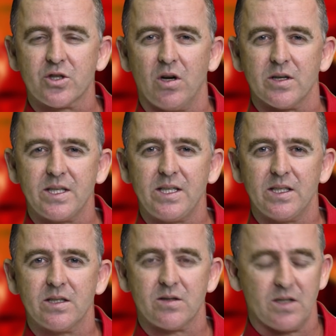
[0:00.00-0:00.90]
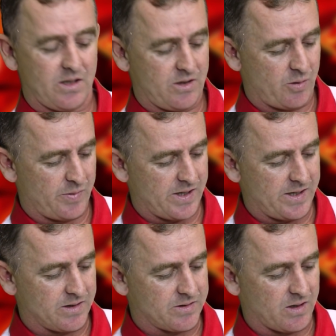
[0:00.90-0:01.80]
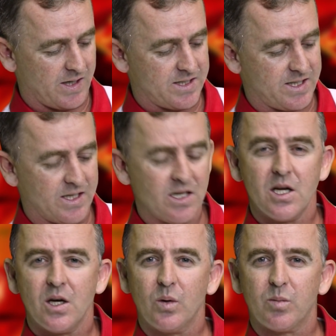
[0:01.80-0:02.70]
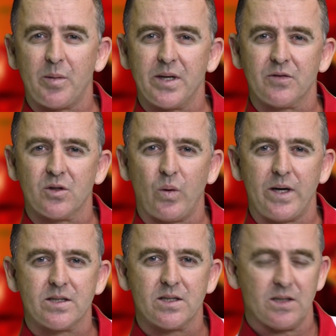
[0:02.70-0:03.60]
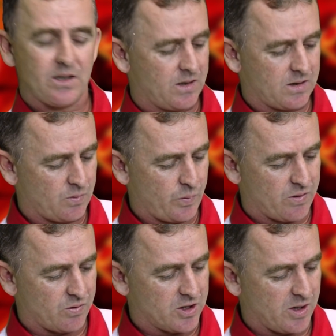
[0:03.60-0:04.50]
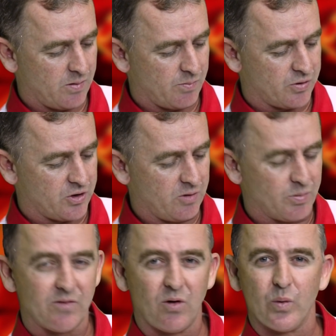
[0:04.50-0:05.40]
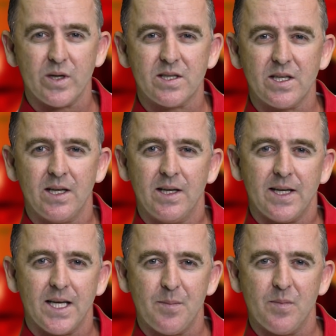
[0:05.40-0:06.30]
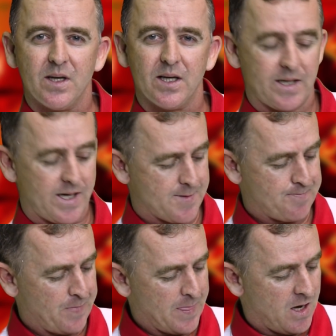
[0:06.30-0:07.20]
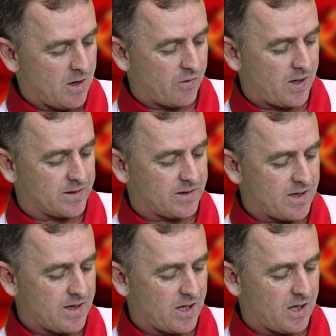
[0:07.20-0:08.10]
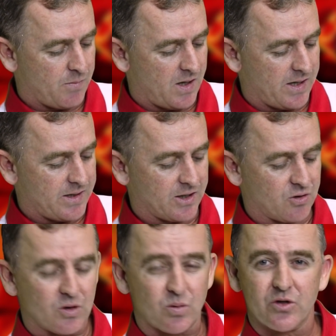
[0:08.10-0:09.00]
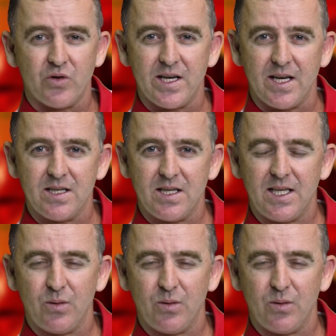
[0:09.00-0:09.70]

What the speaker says: Chant, he is nominated. So Hastine will probably have to wait a week or two before we see him again. Right, and my next horse was Red Indy. He